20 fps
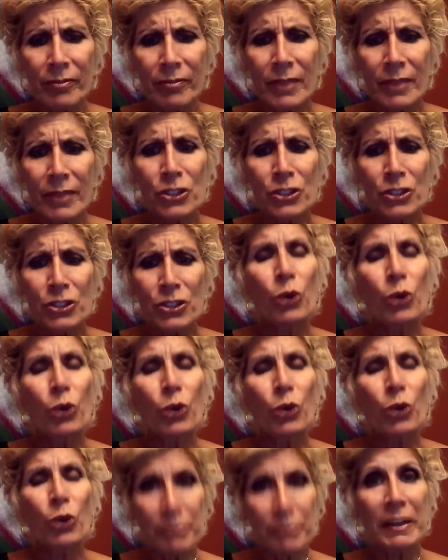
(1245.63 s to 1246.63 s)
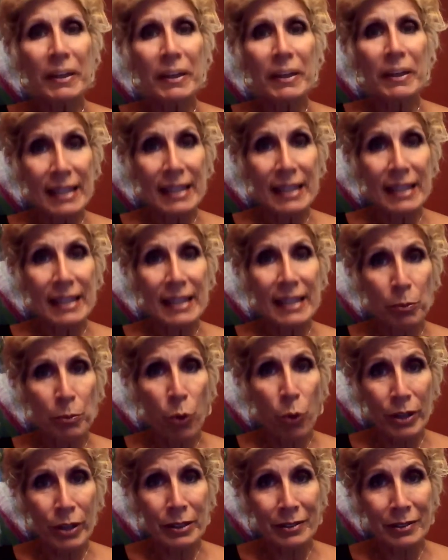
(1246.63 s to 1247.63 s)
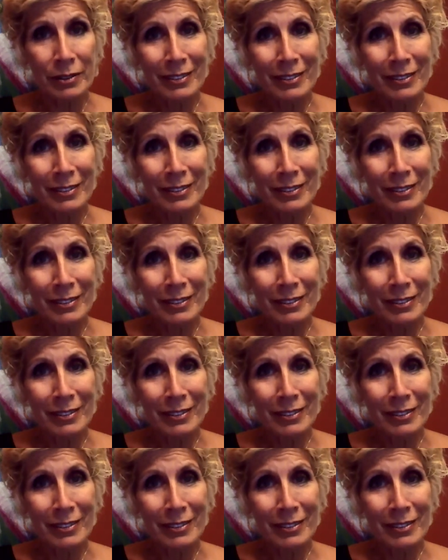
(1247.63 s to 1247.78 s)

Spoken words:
So everybody needs support.